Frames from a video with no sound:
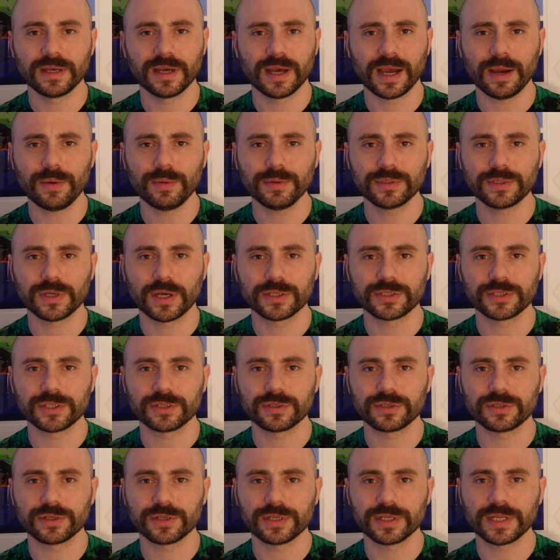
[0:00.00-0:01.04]
I will touch
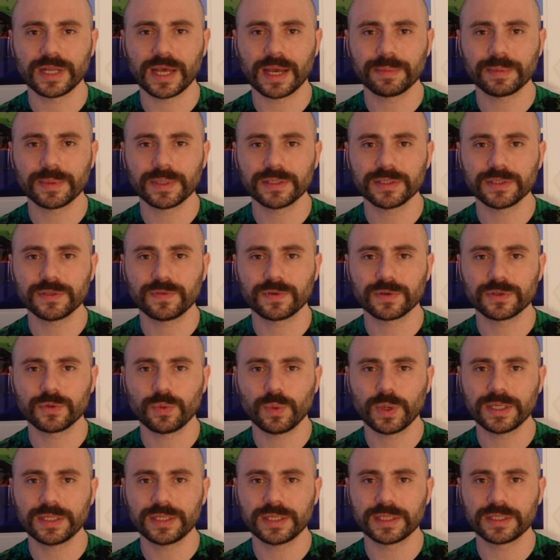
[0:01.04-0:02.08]
your dirty napkins for
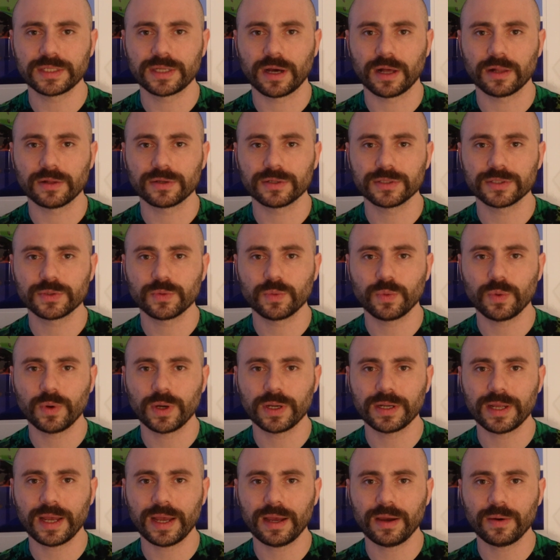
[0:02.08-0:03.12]
$20
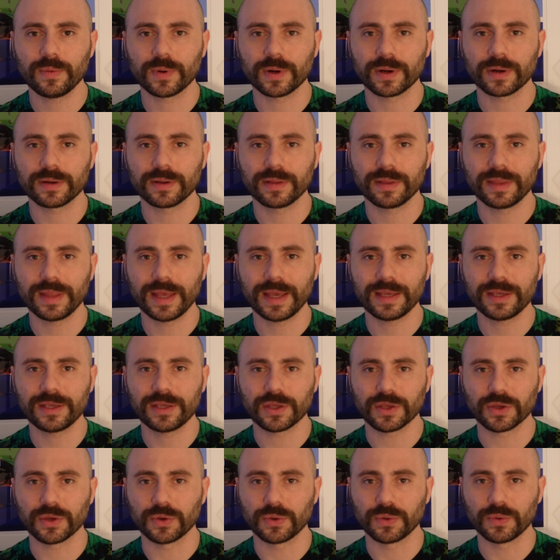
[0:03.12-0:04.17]
1 hour. Thank
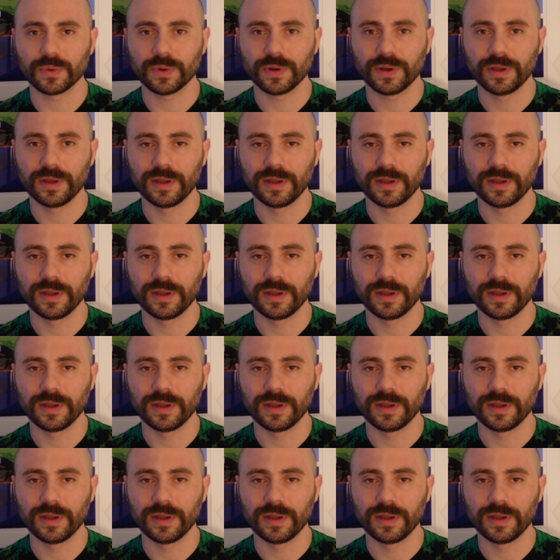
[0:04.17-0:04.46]
you.